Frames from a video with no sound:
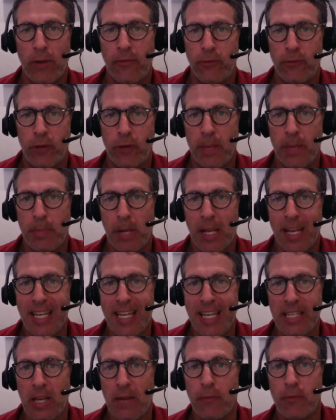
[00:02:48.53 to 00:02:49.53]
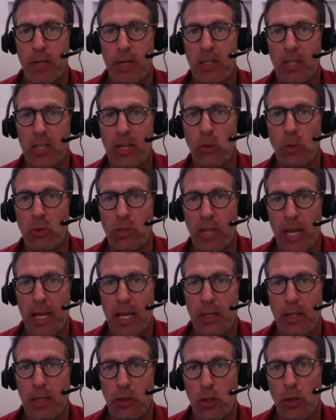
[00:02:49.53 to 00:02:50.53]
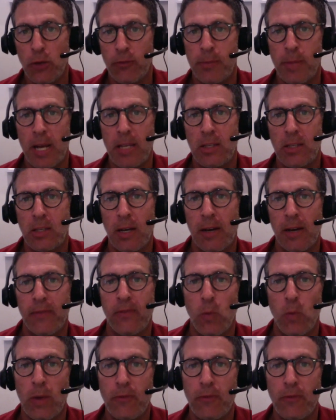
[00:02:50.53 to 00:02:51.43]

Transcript: free plays every single day two from myself,